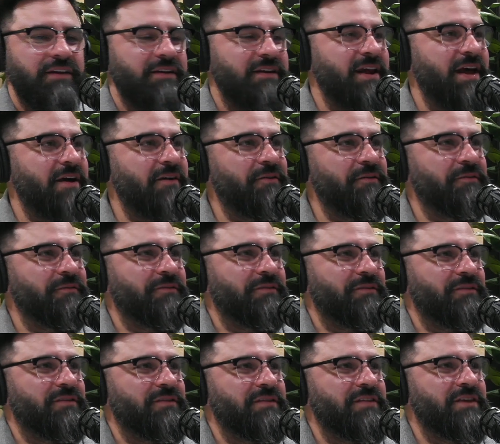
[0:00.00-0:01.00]
now
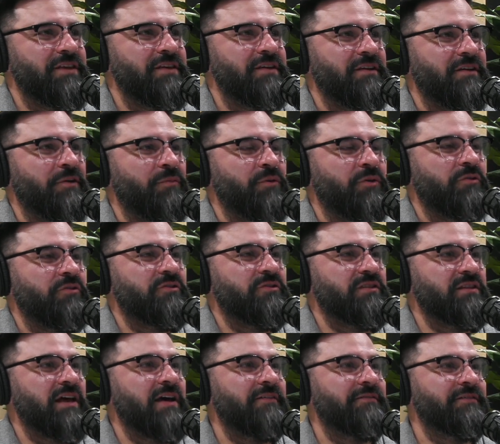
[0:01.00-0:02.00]
the homeowner is
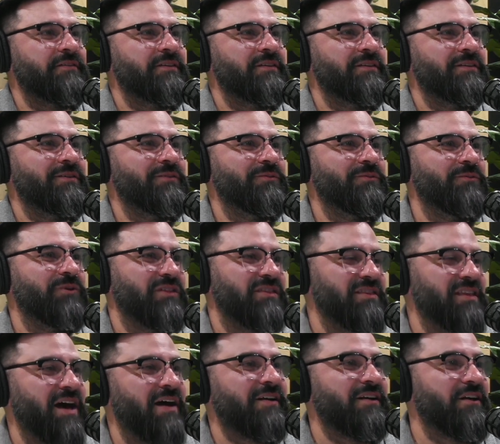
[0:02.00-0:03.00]
left with
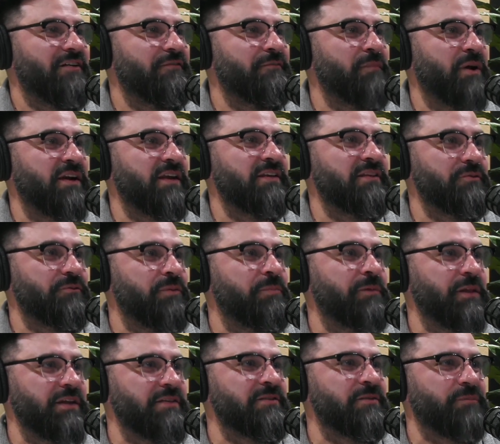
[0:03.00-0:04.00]
not enough money to
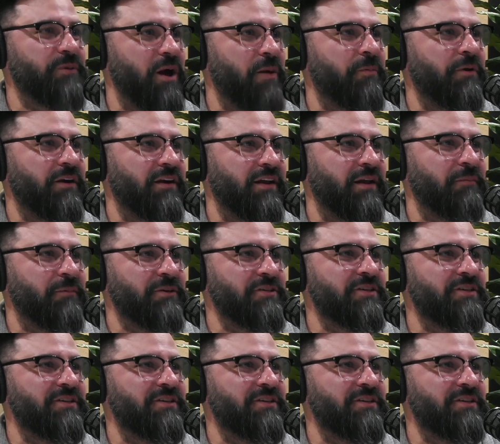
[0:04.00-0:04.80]
replace the property damage.